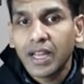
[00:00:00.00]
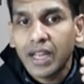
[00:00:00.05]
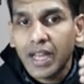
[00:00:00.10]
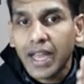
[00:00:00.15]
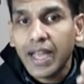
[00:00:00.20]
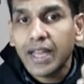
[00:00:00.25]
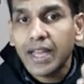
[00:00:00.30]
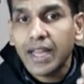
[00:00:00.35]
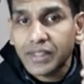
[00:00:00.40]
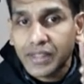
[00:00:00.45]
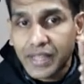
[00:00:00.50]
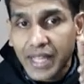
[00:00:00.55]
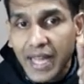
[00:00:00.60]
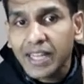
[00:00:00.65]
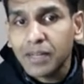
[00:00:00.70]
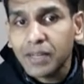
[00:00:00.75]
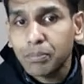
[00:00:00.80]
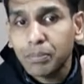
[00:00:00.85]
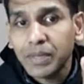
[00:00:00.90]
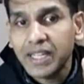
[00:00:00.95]
and
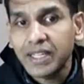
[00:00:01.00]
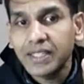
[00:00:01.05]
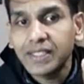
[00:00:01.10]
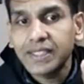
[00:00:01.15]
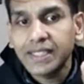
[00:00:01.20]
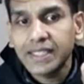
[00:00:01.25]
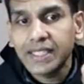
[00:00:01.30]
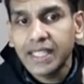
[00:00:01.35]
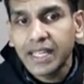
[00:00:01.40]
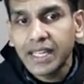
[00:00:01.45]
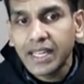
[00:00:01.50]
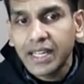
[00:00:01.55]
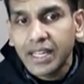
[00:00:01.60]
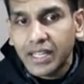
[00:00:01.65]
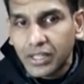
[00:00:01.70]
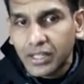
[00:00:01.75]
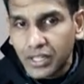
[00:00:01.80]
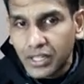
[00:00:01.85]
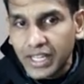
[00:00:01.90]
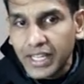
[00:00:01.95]
that means
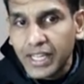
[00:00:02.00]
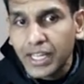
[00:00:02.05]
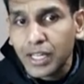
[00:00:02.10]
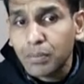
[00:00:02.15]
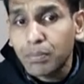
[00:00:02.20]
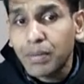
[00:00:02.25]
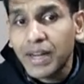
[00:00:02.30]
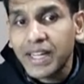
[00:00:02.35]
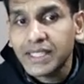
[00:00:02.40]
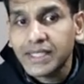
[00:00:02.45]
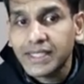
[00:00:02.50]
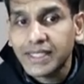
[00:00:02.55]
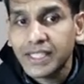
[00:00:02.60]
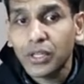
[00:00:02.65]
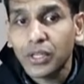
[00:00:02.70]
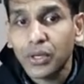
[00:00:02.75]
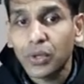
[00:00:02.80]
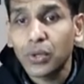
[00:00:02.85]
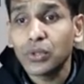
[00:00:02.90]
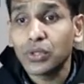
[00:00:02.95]
nearby
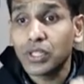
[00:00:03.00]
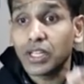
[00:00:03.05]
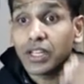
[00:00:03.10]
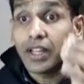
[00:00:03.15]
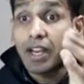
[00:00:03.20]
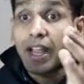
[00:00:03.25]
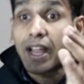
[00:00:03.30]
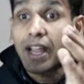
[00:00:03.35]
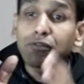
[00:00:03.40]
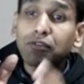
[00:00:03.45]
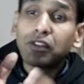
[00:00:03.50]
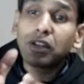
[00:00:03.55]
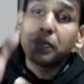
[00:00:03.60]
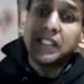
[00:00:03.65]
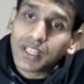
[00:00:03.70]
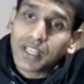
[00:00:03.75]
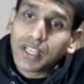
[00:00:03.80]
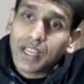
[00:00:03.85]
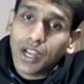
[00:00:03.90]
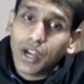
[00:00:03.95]
0 the graph will be
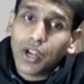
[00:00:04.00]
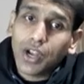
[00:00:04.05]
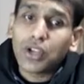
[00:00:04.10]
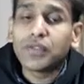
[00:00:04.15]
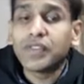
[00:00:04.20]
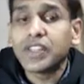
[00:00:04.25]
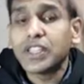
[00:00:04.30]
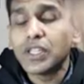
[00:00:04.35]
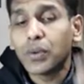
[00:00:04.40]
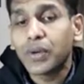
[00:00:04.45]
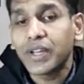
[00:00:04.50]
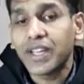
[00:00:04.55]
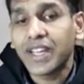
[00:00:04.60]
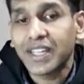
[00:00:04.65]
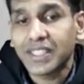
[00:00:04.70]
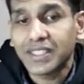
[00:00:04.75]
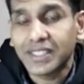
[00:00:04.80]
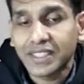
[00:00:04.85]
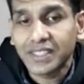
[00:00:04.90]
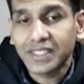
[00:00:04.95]
along with the
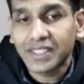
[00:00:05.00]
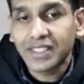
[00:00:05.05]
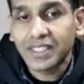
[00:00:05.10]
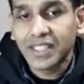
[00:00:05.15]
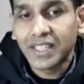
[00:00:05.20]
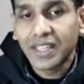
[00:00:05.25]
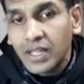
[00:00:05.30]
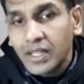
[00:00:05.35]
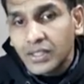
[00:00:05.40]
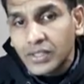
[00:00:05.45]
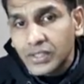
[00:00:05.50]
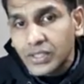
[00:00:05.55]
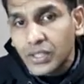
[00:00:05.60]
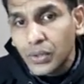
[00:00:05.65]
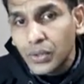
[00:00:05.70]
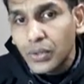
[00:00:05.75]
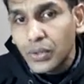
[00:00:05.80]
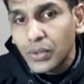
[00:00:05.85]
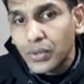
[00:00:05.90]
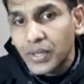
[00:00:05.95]
y-axis.
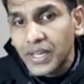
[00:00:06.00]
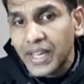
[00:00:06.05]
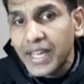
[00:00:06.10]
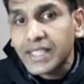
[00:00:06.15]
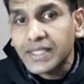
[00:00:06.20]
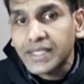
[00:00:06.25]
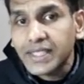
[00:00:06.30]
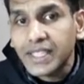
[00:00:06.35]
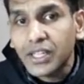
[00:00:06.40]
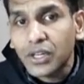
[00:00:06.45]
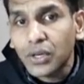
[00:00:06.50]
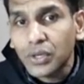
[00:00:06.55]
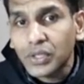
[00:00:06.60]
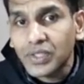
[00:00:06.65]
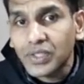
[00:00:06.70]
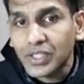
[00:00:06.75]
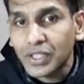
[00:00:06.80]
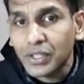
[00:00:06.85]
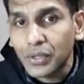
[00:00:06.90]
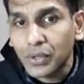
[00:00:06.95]
So x equal to
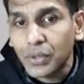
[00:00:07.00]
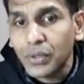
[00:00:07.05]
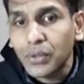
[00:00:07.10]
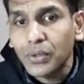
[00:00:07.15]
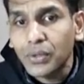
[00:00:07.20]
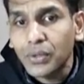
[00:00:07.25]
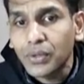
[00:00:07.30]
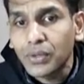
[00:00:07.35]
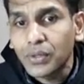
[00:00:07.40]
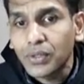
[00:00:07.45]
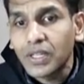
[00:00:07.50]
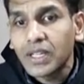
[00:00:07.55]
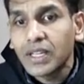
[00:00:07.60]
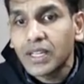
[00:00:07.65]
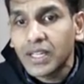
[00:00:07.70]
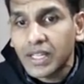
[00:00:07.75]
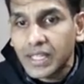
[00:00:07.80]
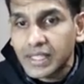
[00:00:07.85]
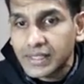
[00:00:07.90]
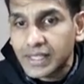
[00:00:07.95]
0
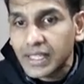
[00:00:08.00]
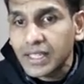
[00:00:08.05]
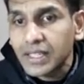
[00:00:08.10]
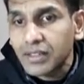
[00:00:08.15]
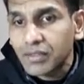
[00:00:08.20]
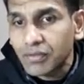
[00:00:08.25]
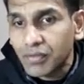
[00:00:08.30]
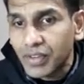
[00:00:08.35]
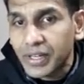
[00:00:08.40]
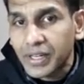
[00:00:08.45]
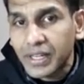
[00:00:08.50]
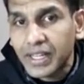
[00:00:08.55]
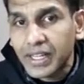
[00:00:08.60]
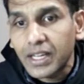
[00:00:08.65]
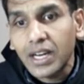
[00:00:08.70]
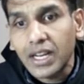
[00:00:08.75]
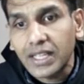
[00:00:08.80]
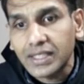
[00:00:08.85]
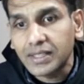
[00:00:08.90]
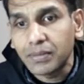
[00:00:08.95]
is a vertical
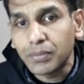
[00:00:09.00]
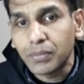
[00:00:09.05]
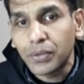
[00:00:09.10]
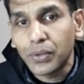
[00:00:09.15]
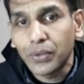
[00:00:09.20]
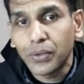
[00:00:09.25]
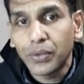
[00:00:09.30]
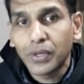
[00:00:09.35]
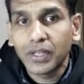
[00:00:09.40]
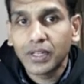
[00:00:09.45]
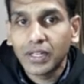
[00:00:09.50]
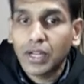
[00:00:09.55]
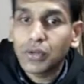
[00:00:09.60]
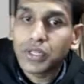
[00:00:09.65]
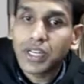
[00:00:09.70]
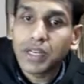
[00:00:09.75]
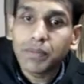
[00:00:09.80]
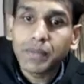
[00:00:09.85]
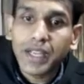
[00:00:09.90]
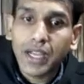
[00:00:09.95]
asymptote. Now
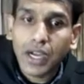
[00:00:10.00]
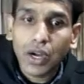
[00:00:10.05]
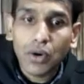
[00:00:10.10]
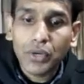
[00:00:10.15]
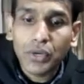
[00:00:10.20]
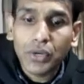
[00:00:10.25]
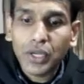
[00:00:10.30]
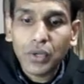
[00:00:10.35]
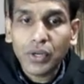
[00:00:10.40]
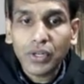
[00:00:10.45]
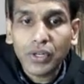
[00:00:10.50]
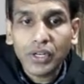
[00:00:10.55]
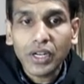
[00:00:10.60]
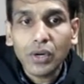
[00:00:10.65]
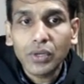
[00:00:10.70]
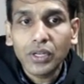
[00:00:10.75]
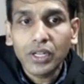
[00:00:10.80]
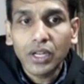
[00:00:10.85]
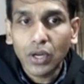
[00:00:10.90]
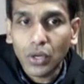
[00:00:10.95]
tell me how do you work
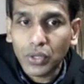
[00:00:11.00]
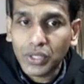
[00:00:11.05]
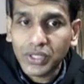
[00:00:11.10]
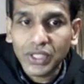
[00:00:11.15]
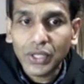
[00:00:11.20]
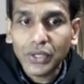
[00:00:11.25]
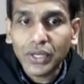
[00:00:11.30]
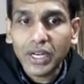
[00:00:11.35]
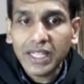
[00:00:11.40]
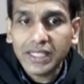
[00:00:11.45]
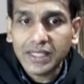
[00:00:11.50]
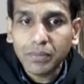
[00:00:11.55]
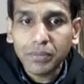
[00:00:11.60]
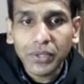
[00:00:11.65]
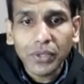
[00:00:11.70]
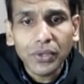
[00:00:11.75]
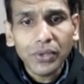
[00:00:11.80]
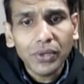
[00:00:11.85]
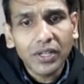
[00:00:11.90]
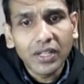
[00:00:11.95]
out horizontal
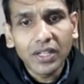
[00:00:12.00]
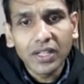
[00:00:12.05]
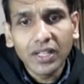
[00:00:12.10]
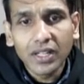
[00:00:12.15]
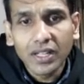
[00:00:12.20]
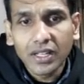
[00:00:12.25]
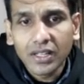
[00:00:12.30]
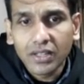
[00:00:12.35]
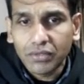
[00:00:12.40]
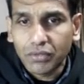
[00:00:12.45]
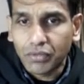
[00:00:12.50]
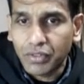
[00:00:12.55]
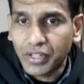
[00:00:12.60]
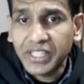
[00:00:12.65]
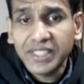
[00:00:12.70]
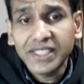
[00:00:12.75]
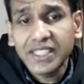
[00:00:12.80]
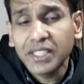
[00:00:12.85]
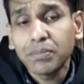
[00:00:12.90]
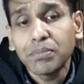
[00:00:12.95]
asymptote? Very
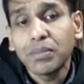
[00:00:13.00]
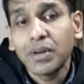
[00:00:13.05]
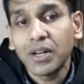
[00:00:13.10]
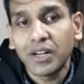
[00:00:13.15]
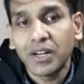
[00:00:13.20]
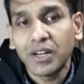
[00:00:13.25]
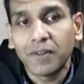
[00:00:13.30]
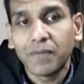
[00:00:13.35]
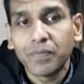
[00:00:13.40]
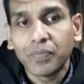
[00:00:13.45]
simple.